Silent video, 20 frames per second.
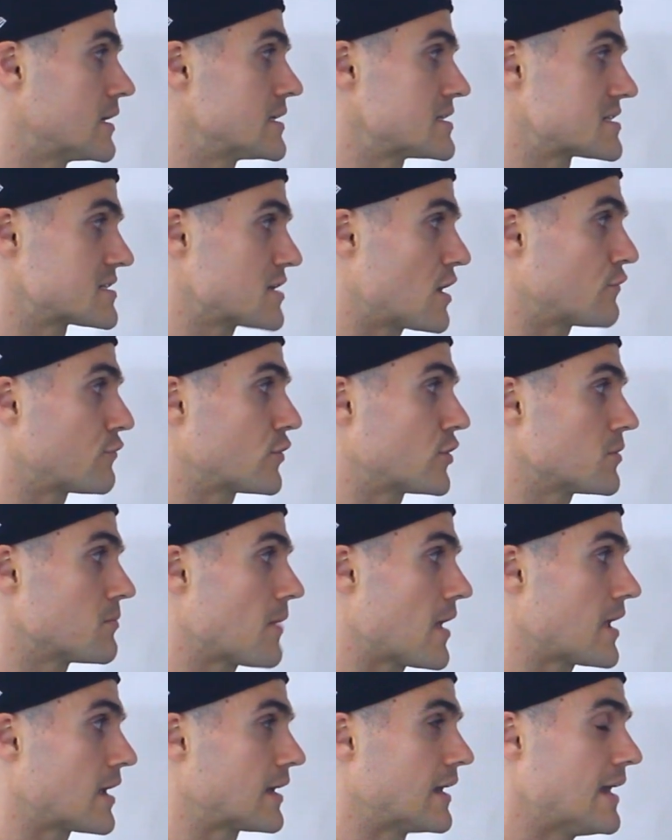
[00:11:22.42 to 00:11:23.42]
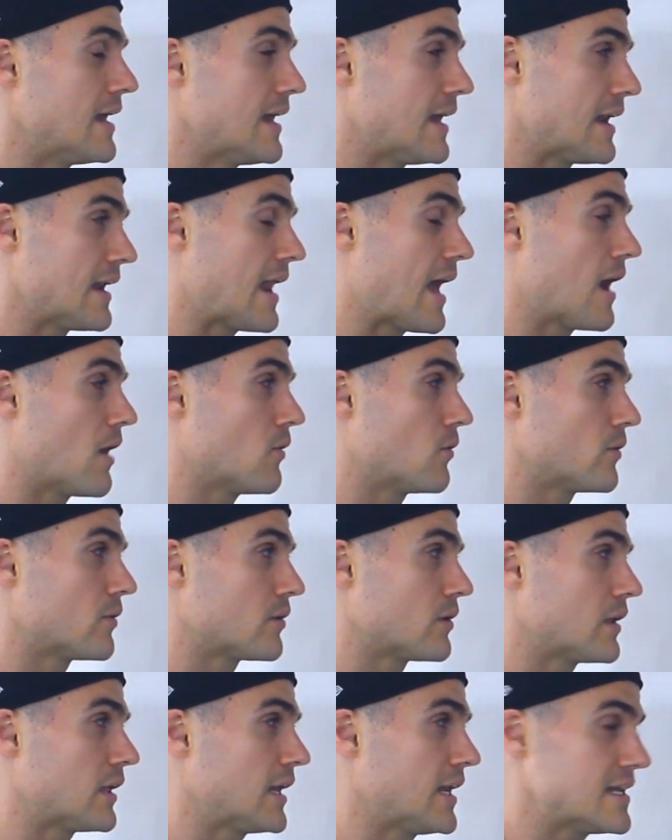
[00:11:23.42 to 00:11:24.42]
is tougher to make. Now,
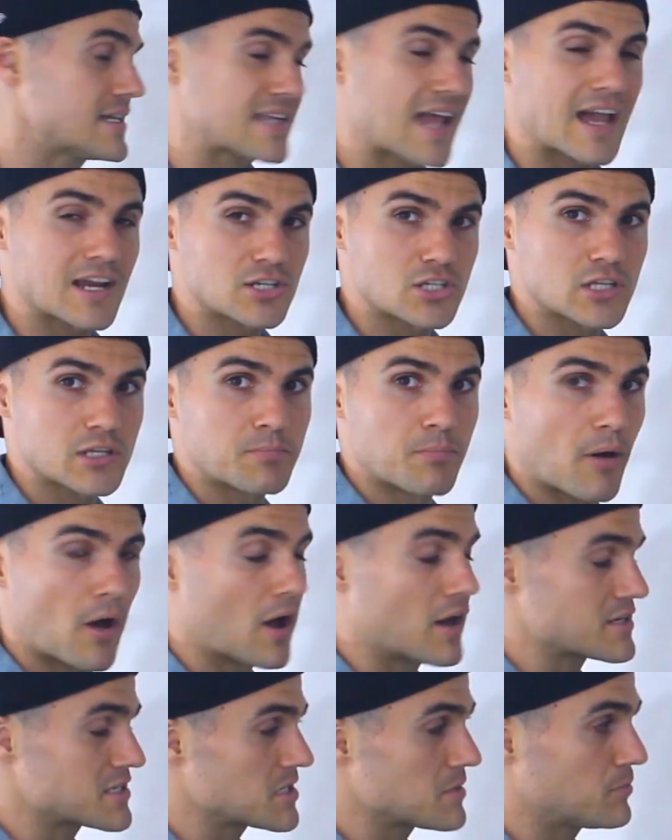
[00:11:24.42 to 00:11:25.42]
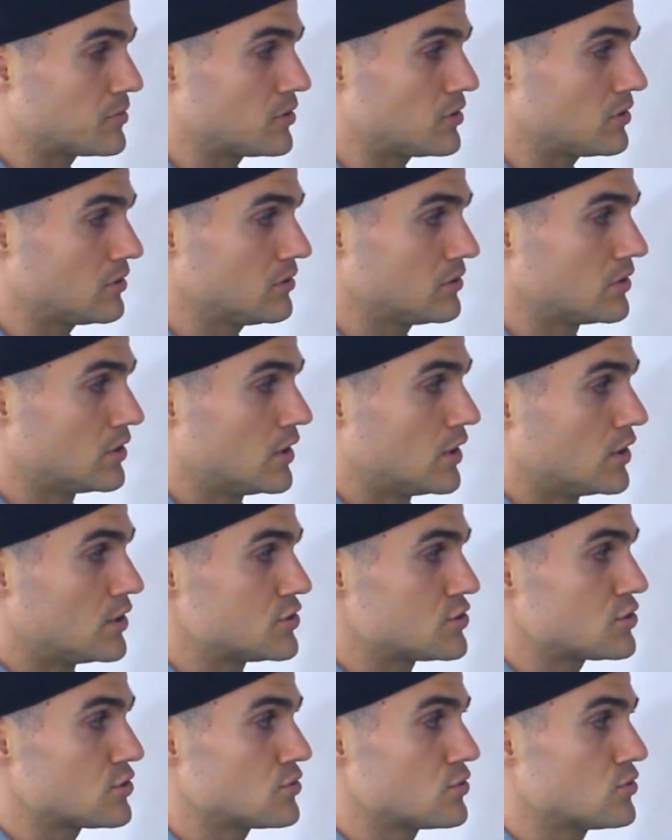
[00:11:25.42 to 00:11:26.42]
it is actually possible
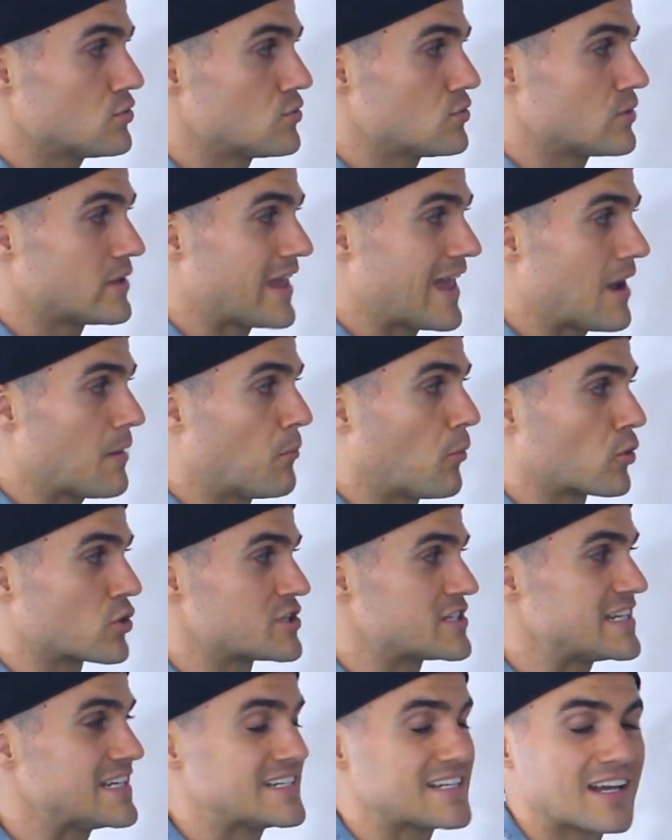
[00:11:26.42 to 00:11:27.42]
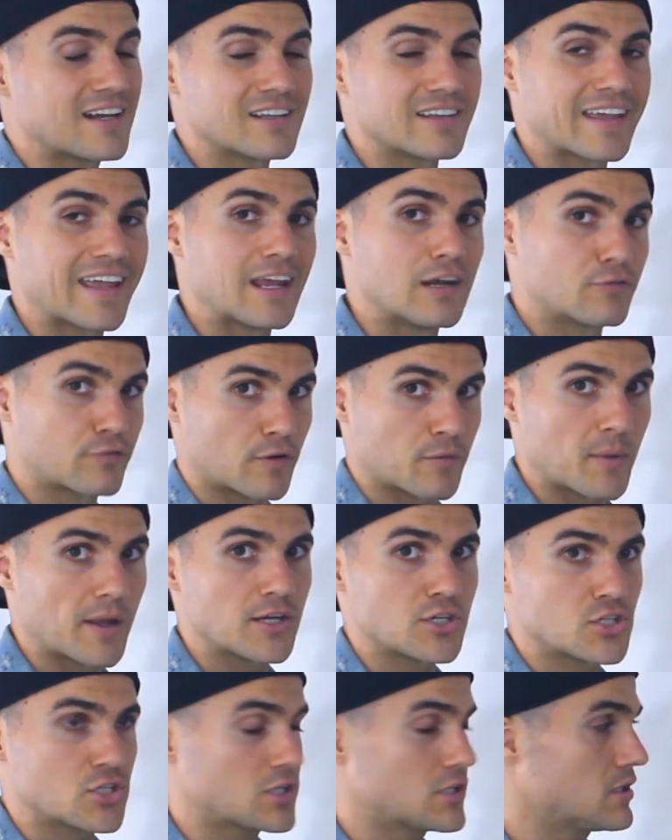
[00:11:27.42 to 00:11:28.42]
to get more detailed
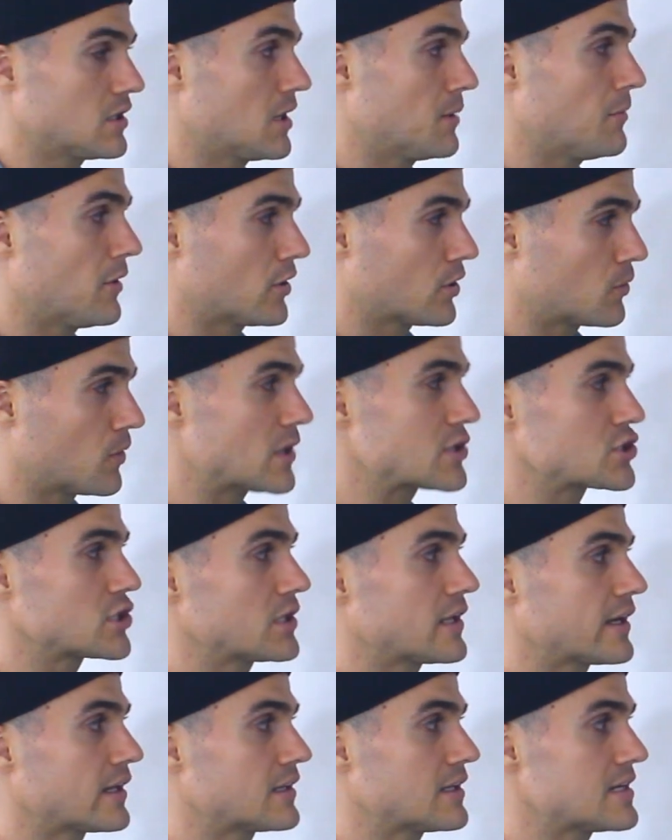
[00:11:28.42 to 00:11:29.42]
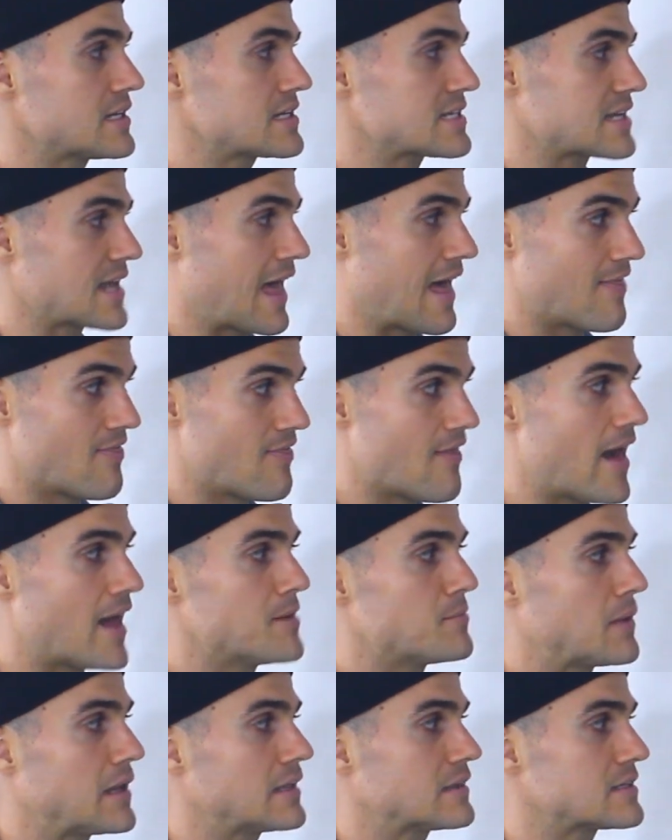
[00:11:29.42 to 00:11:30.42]
information about a question like this and
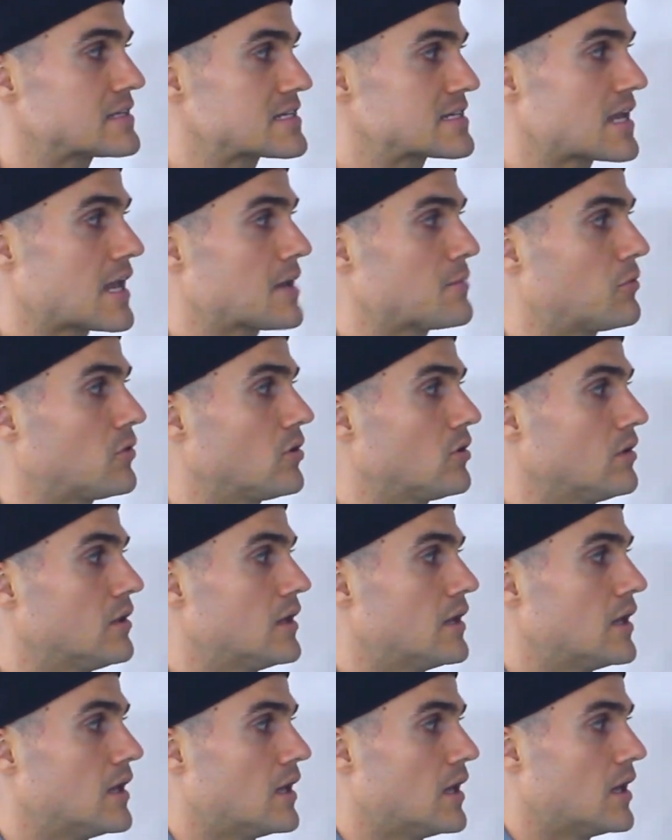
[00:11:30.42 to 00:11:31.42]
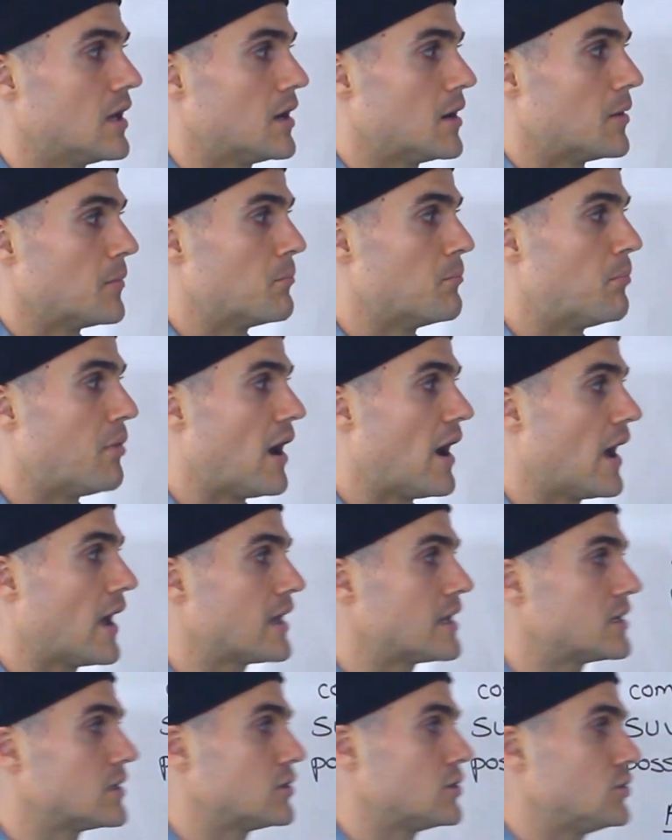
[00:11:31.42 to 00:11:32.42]
then make this table,
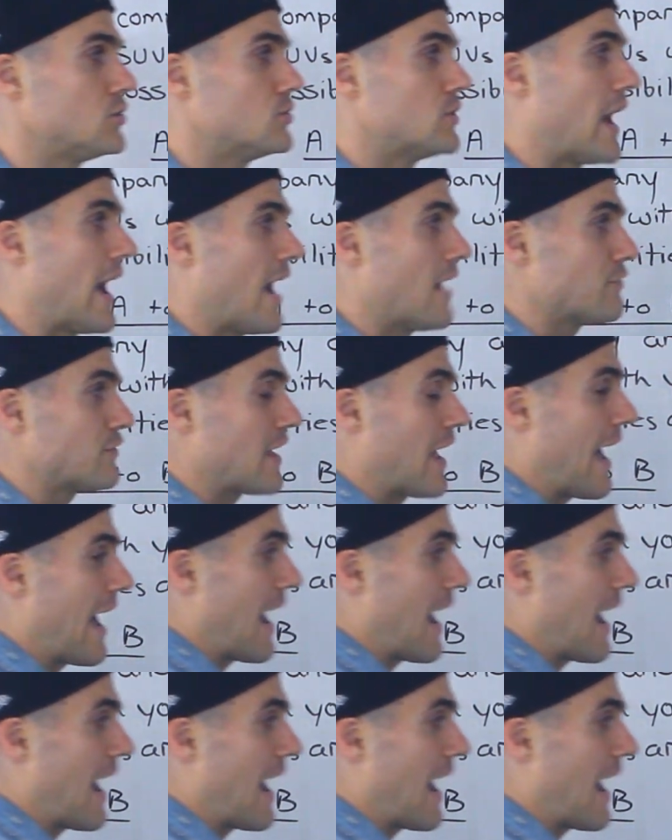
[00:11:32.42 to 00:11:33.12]
but you'd have to